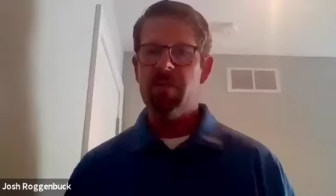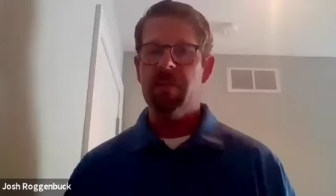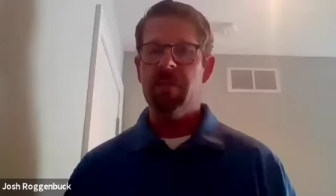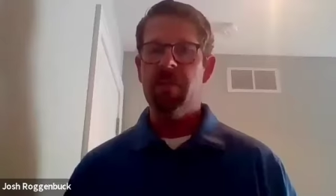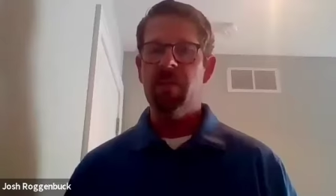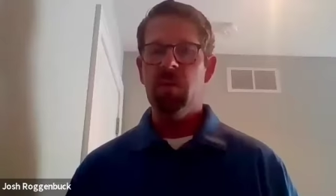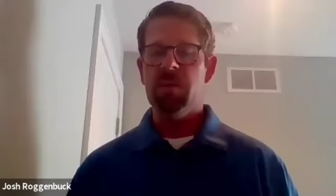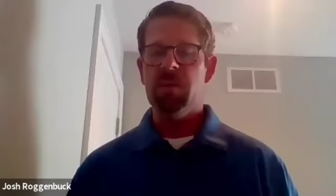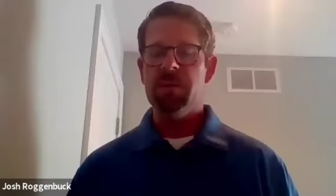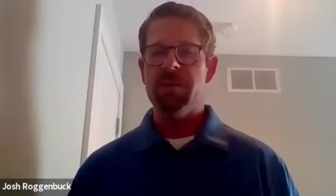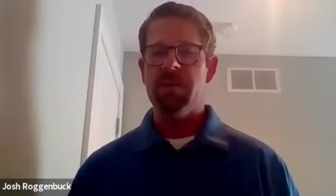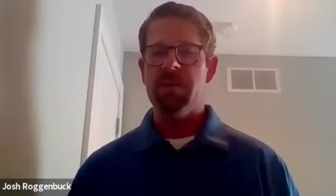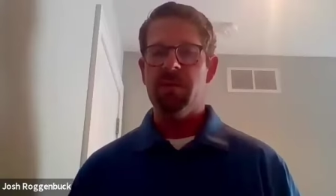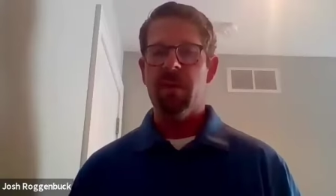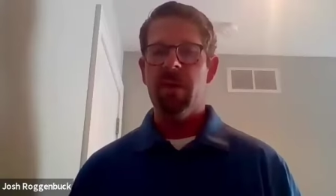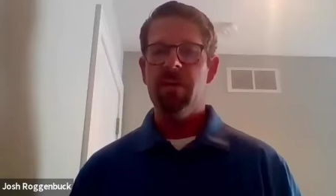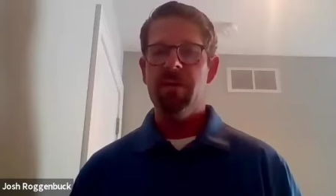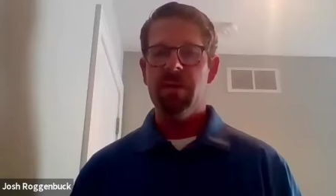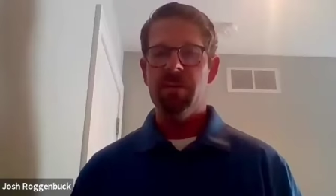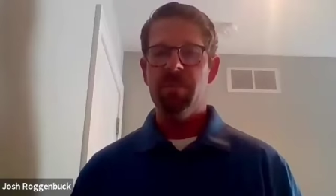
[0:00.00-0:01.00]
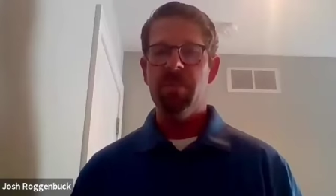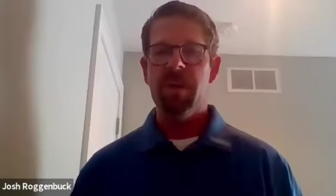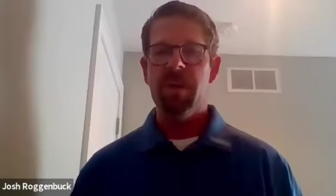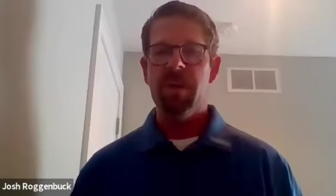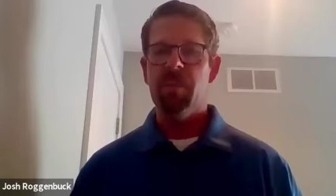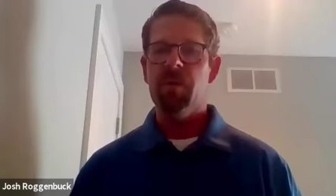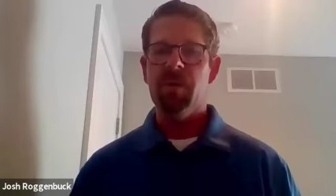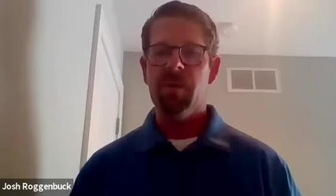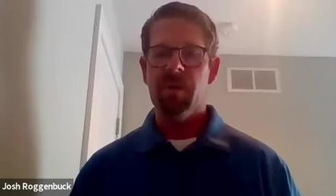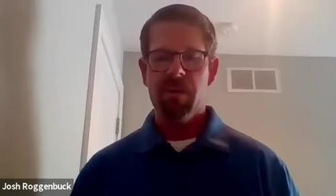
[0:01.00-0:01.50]
even the most grounded
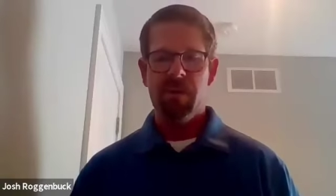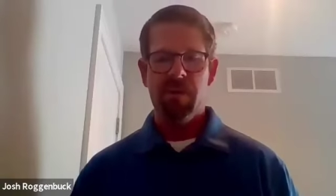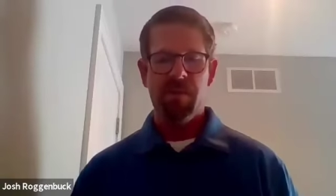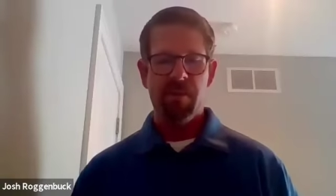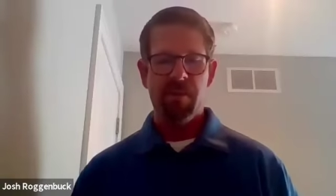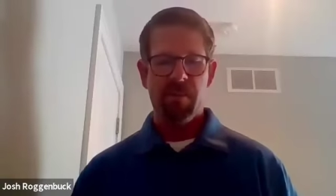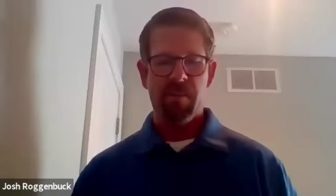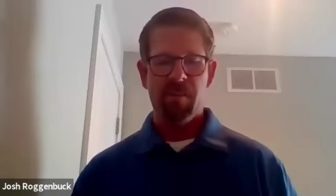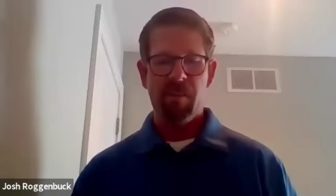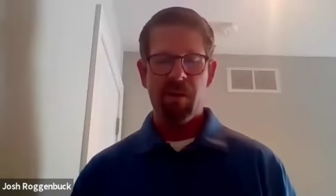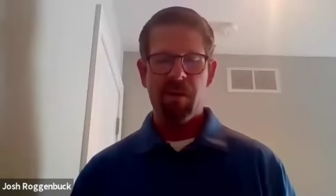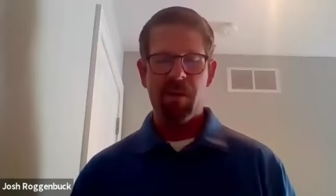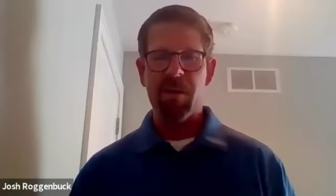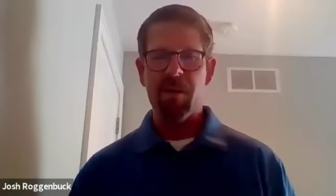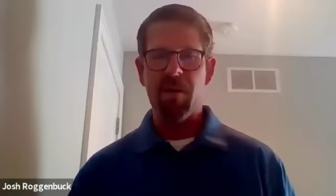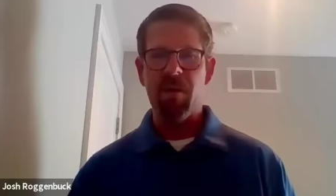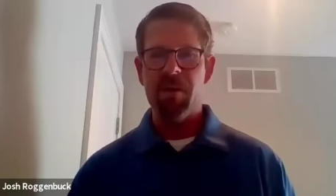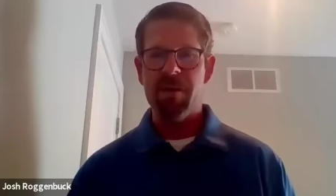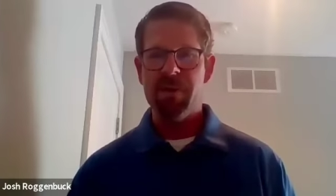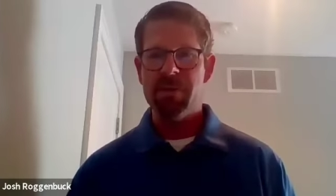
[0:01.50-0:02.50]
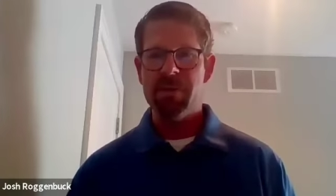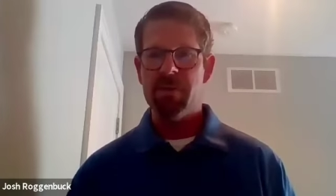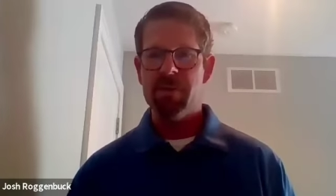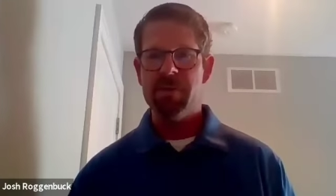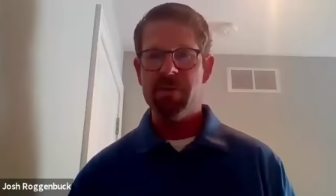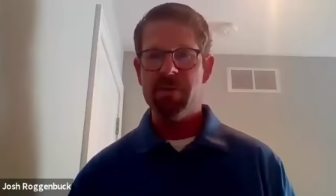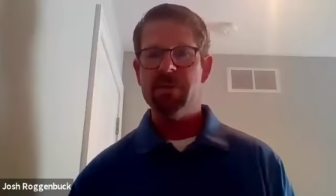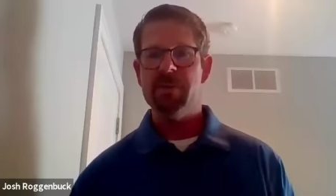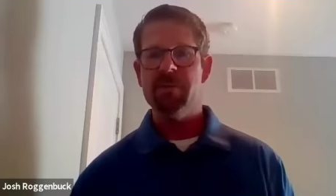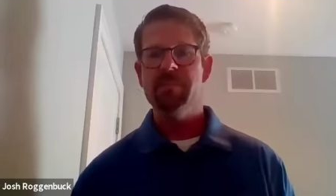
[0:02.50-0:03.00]
people can always
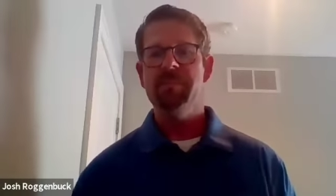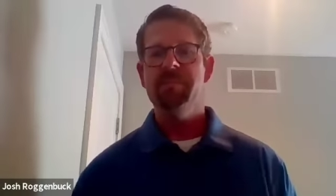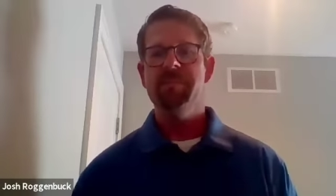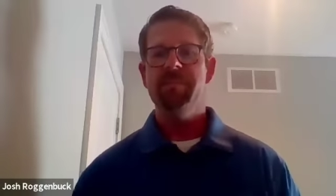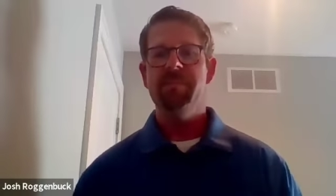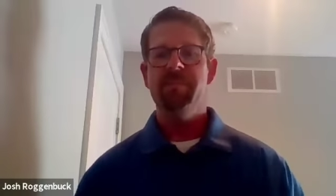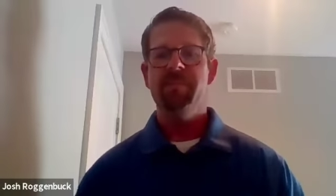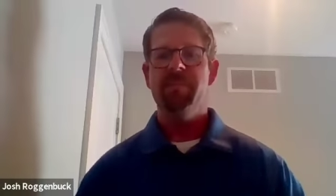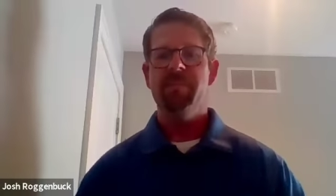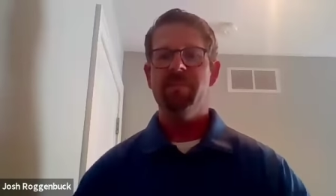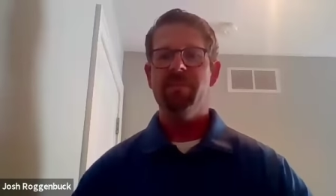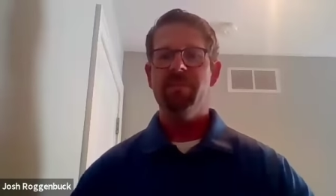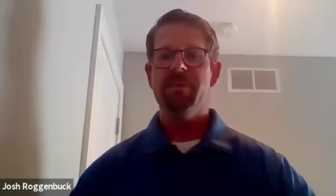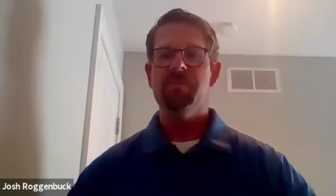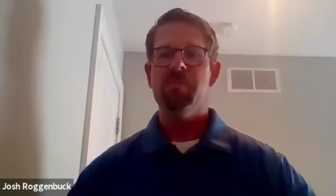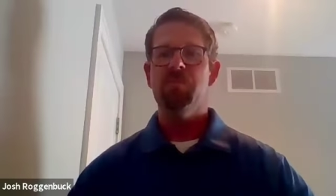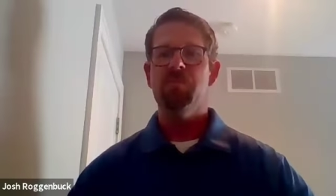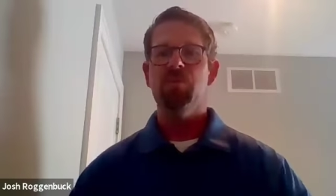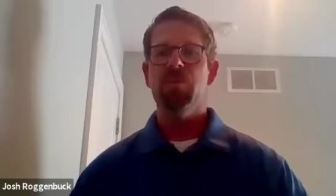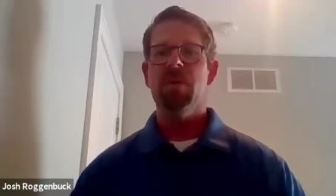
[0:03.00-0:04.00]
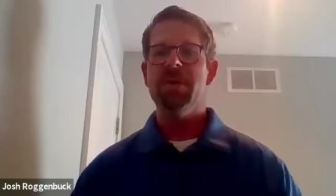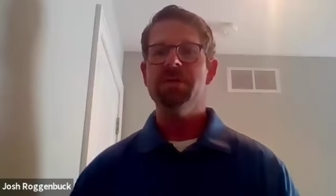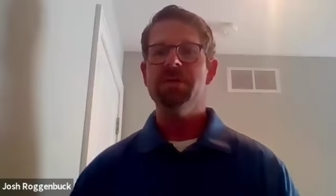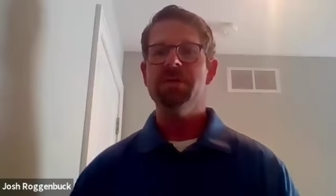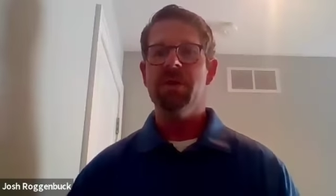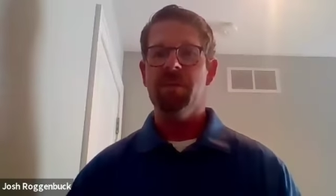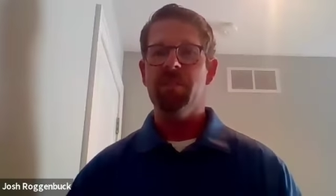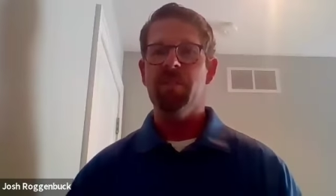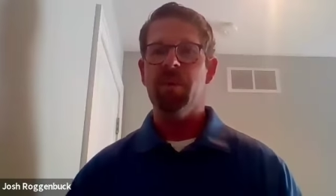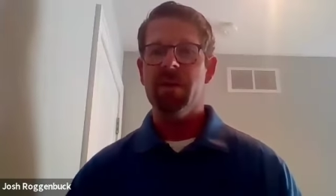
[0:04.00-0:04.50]
use some some
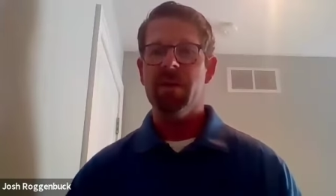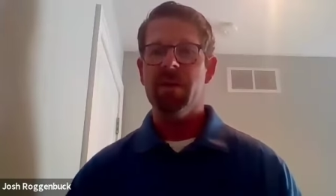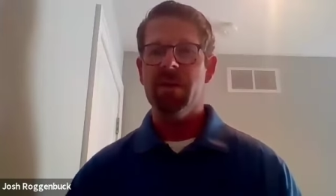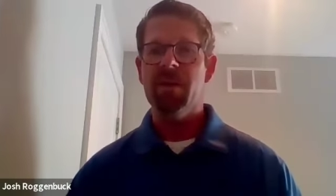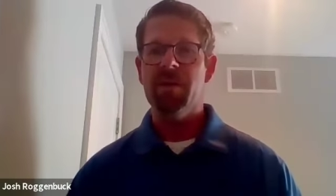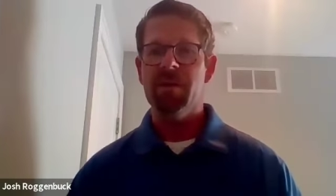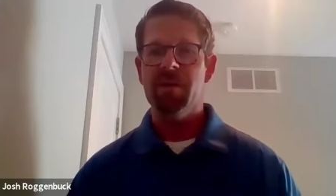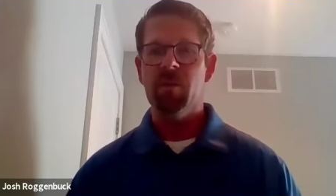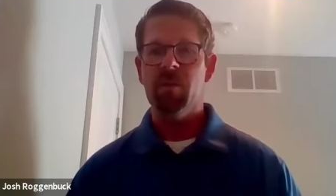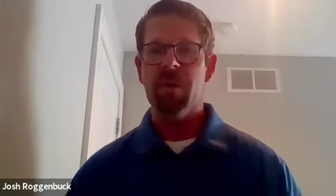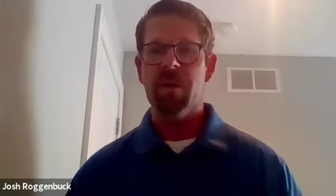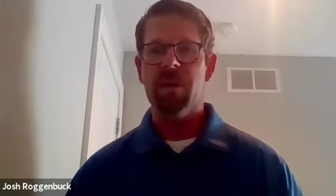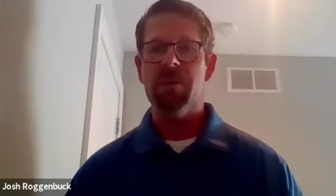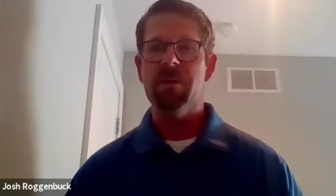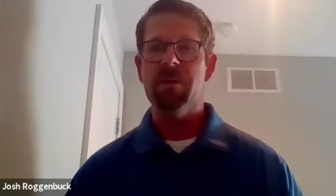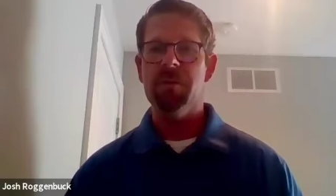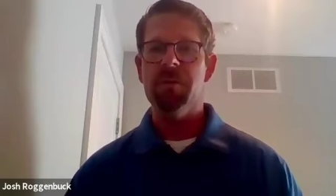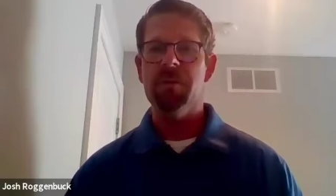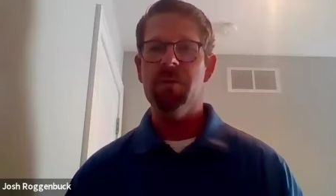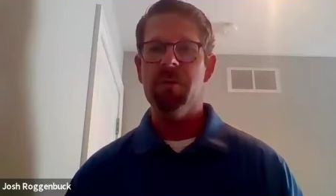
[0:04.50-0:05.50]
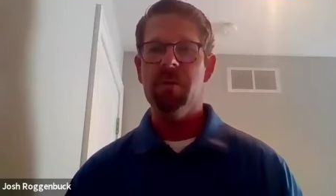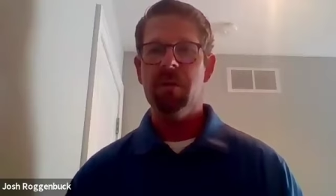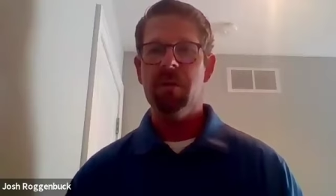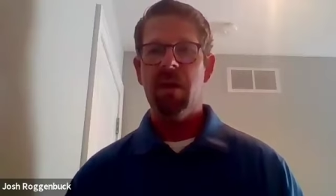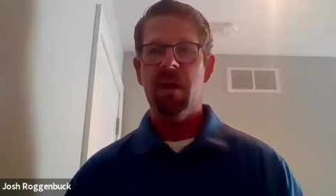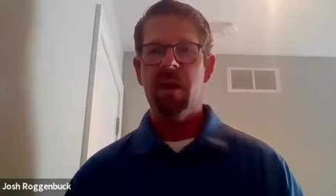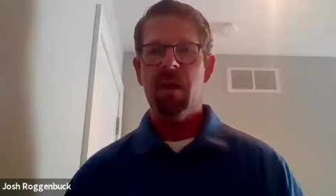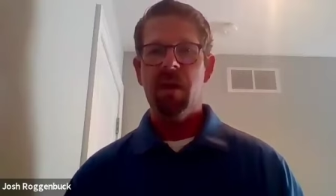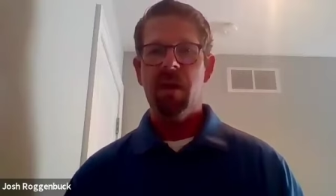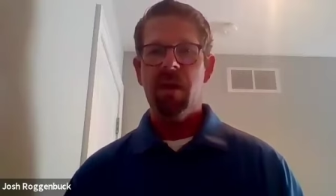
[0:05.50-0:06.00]
brush up on how to work through